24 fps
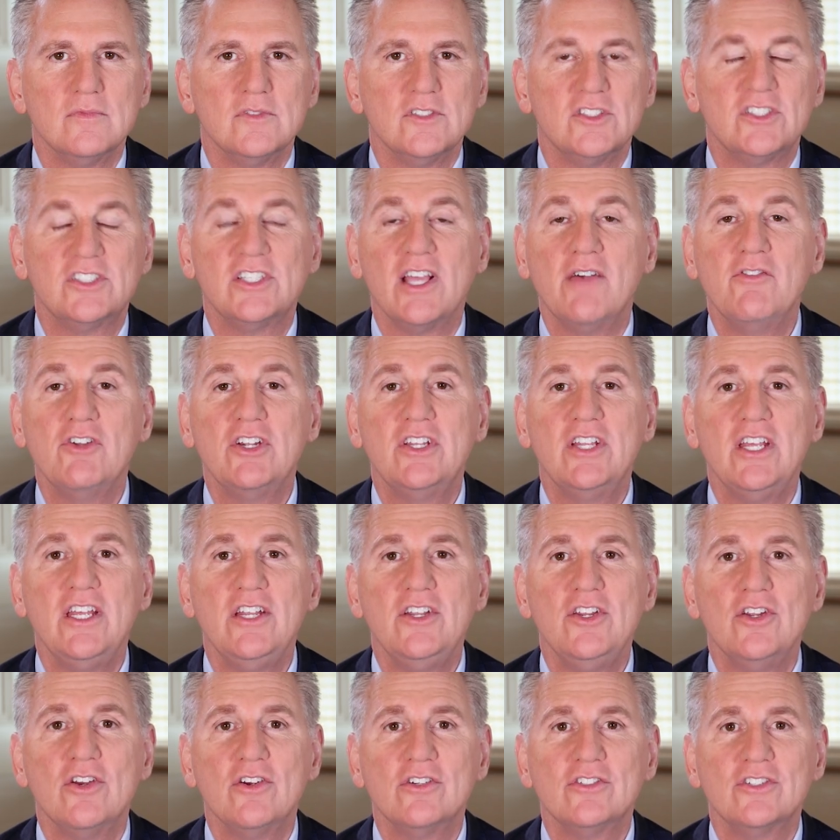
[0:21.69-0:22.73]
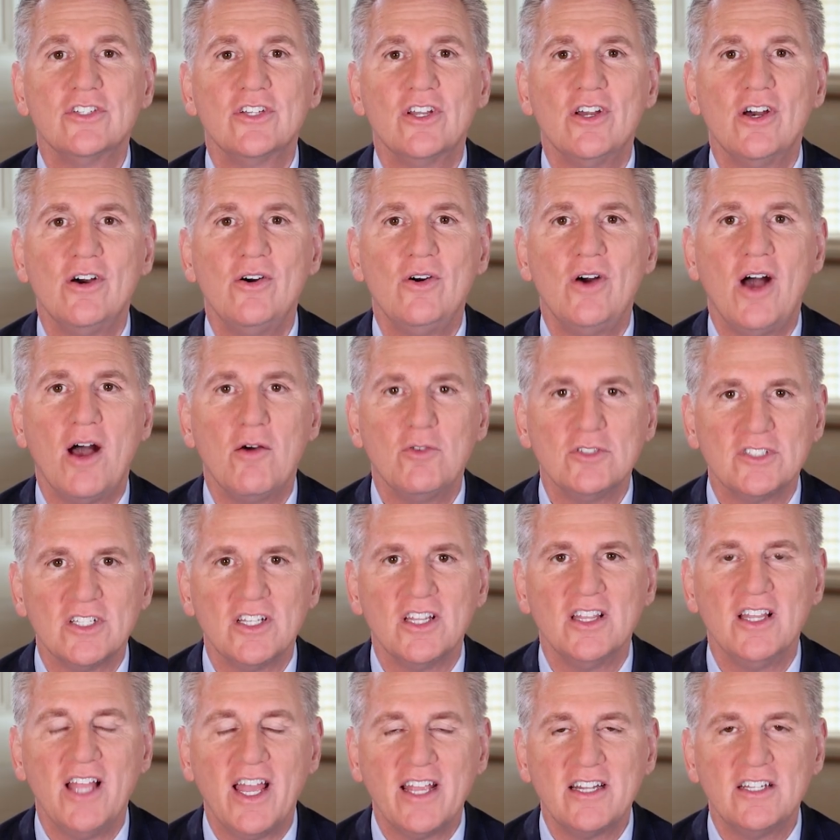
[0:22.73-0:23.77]
17 years ago, I was
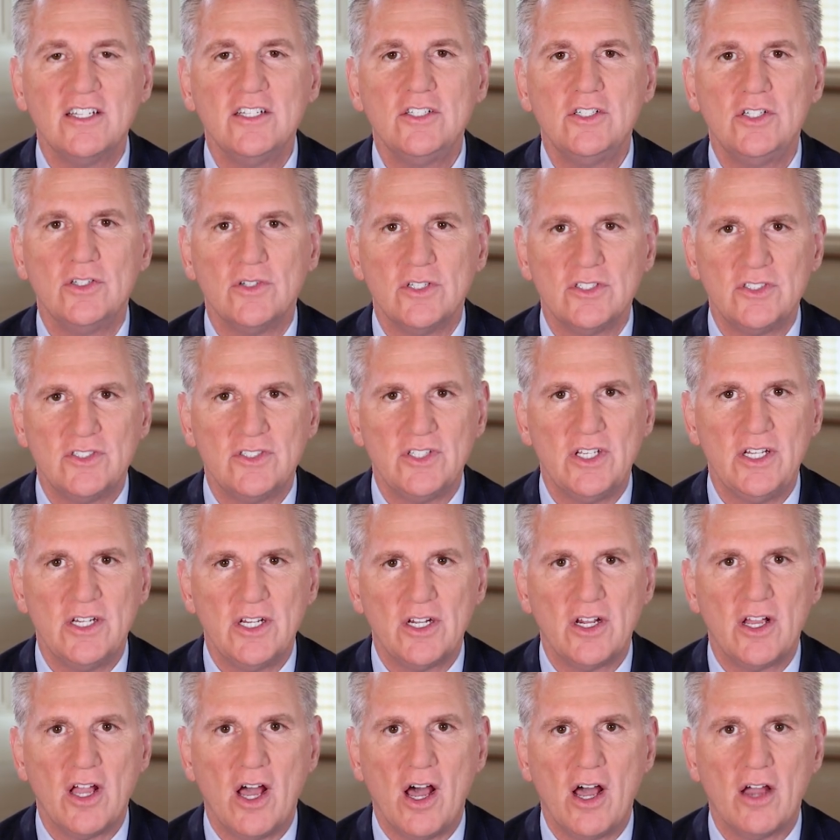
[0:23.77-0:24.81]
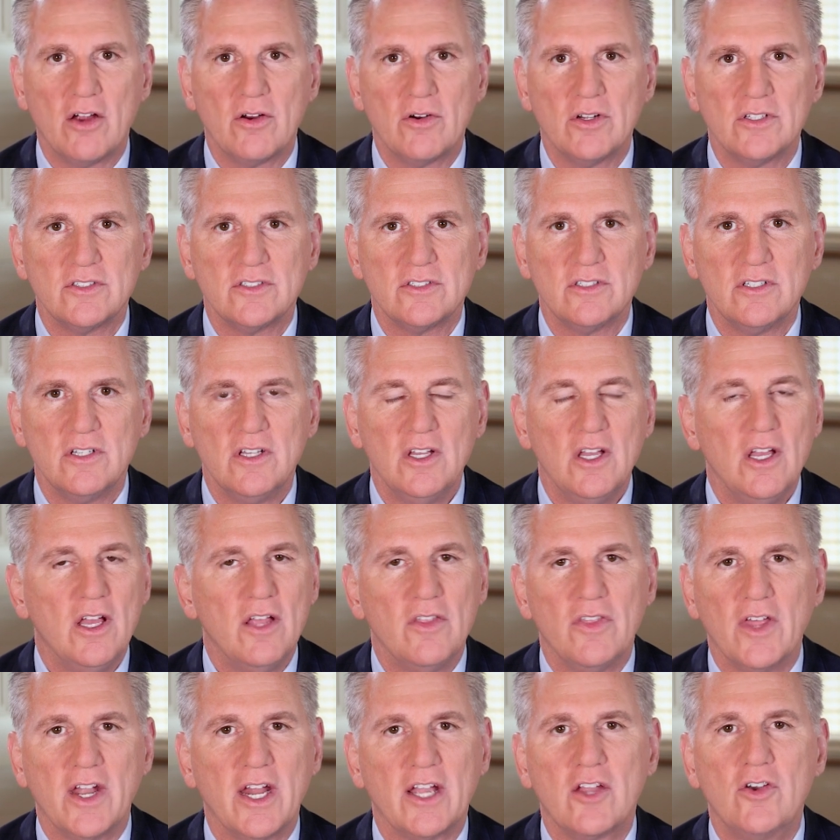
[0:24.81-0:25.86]
elected to a seat in Congress
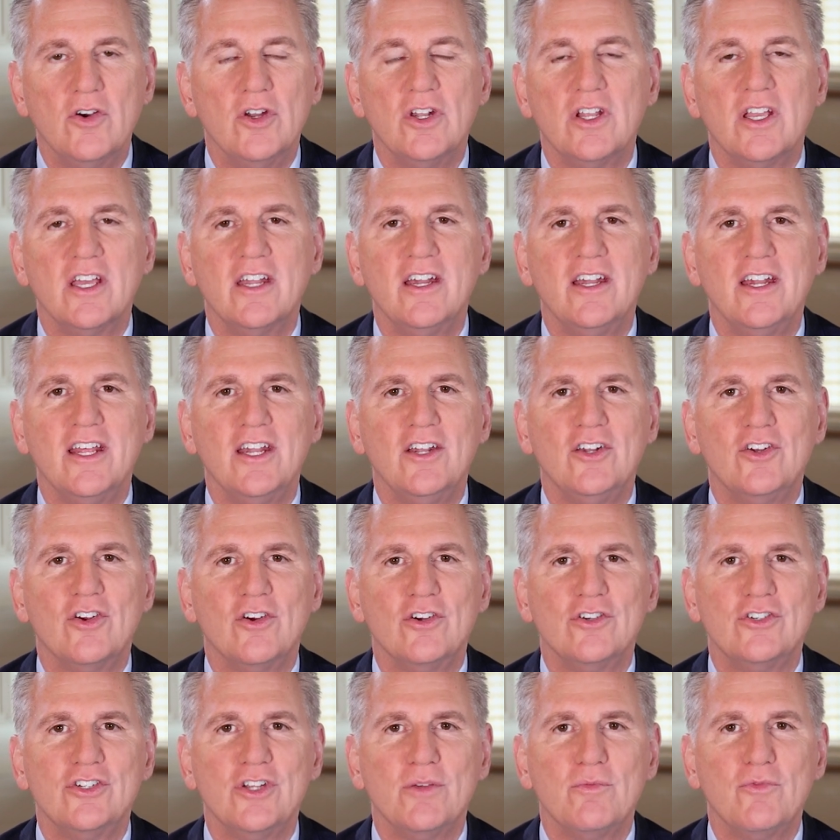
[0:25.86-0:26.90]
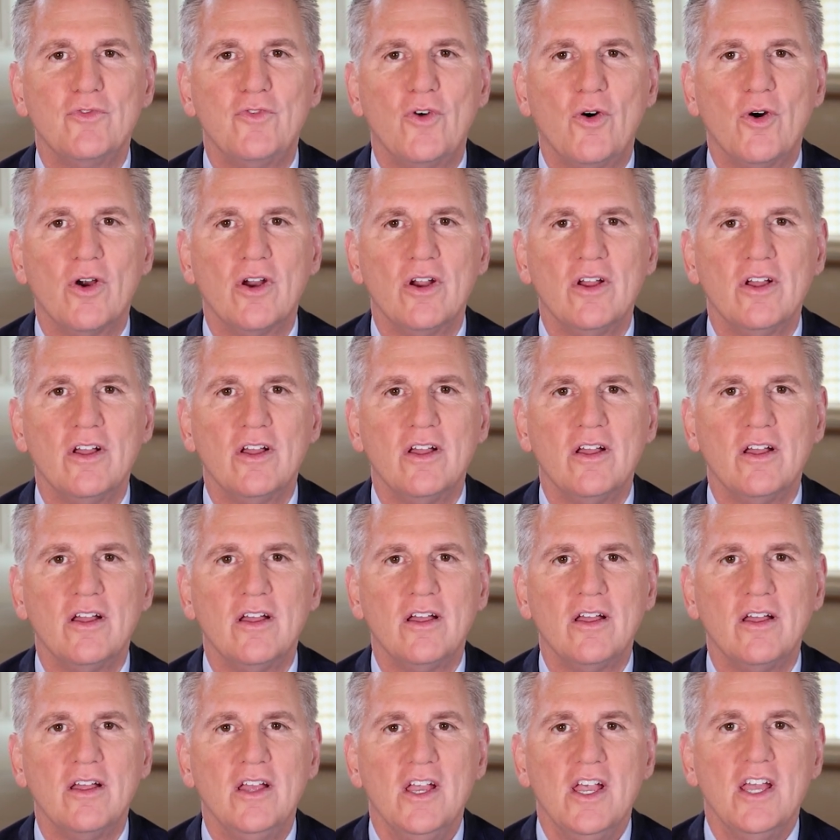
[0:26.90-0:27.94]
that I couldn't get an internship for.
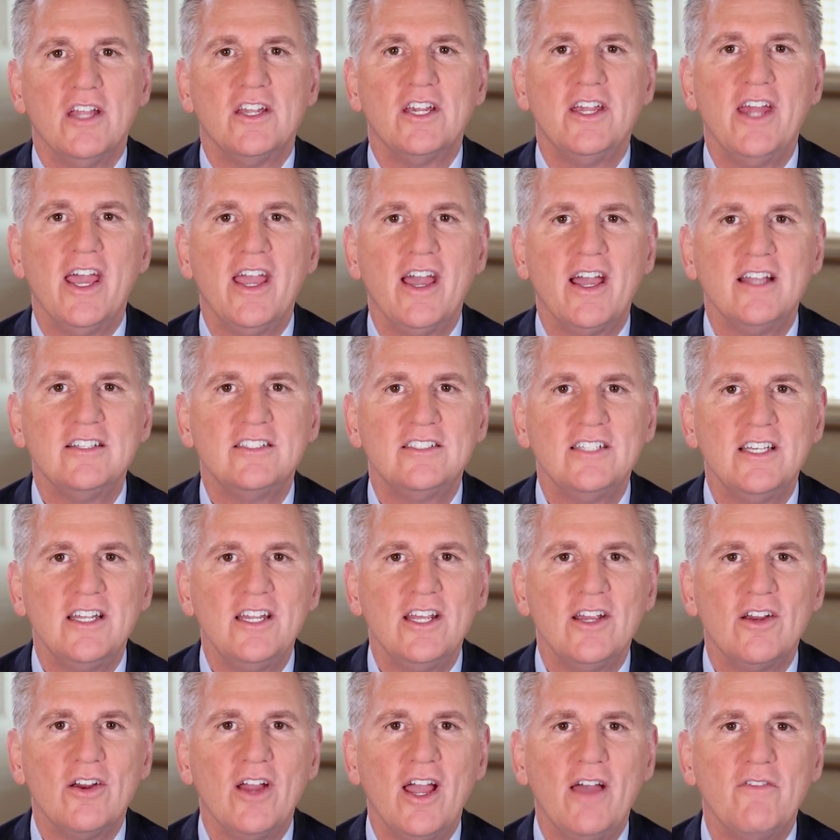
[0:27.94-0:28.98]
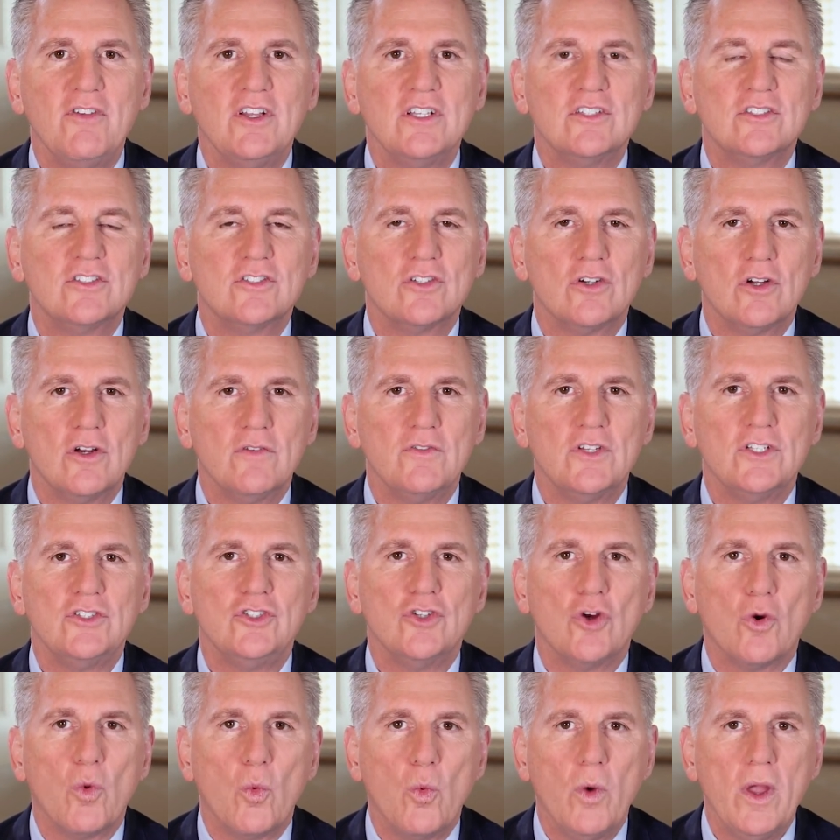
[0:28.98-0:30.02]
Today, I sit here having served as
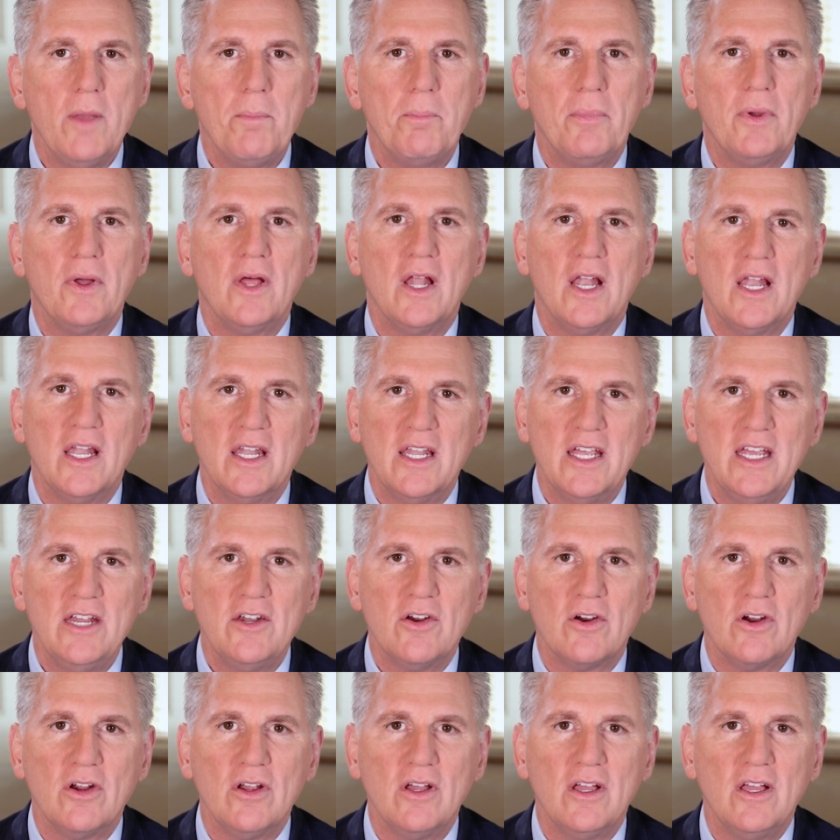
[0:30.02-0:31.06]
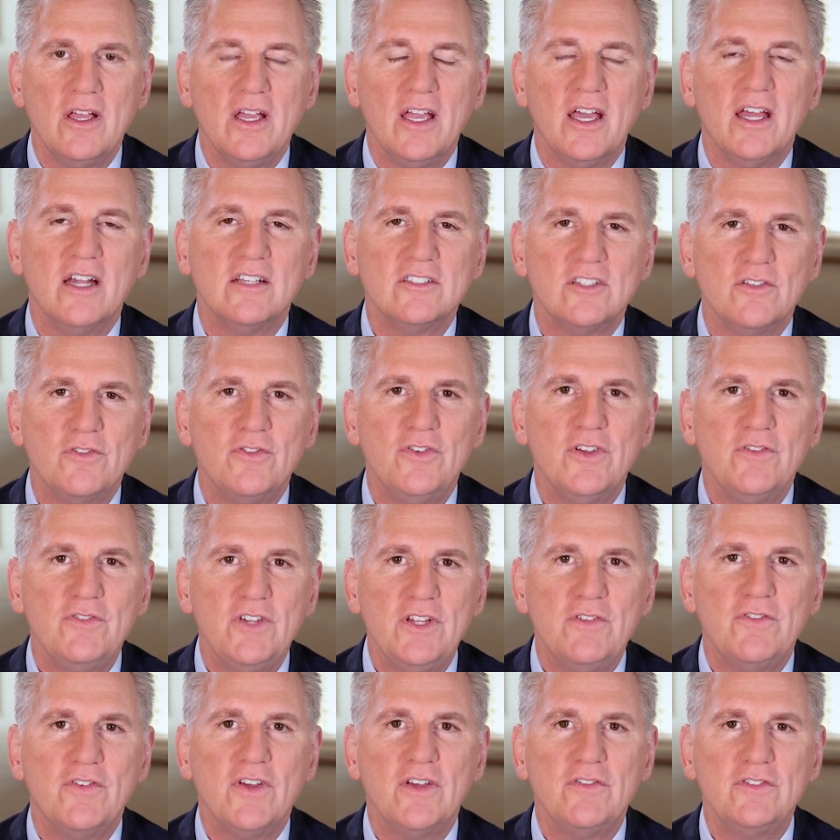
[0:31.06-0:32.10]
your whip, leader, and as the
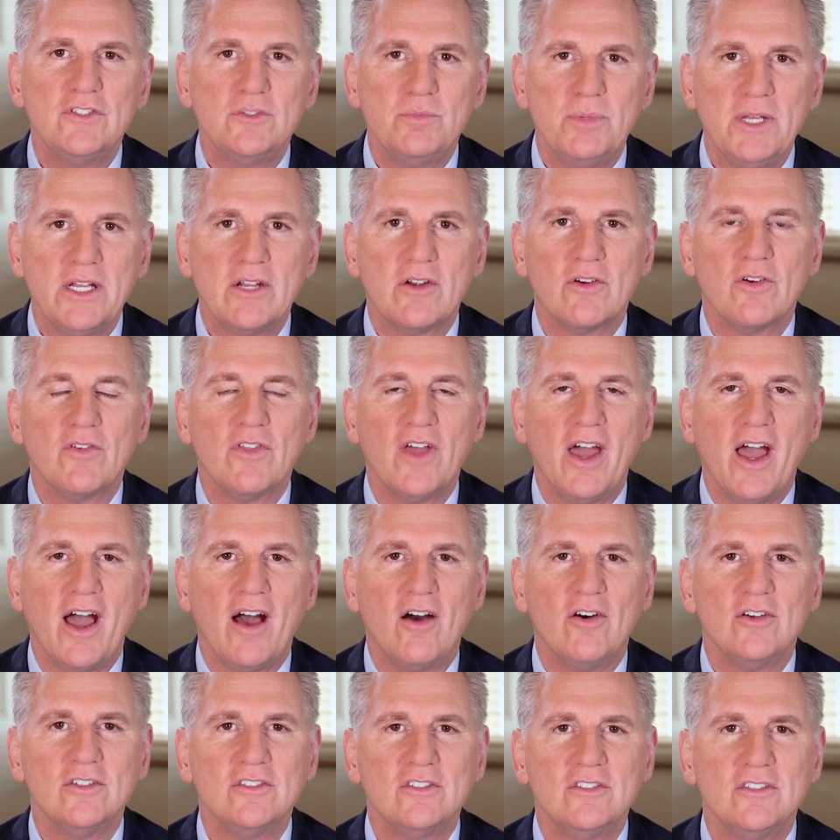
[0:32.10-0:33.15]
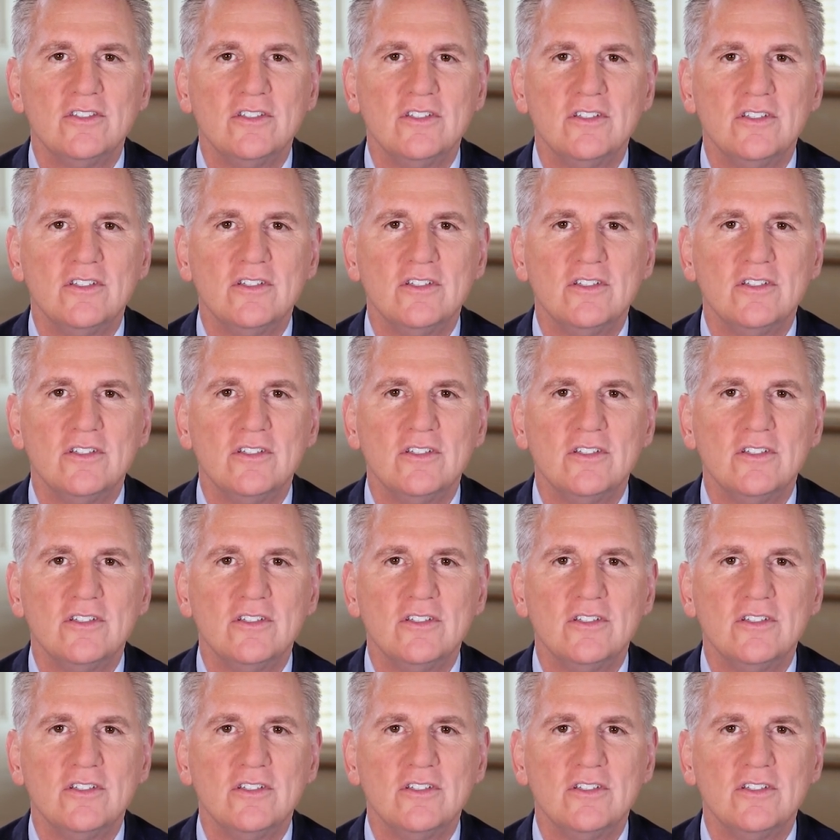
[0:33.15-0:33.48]
55th Speaker of the House.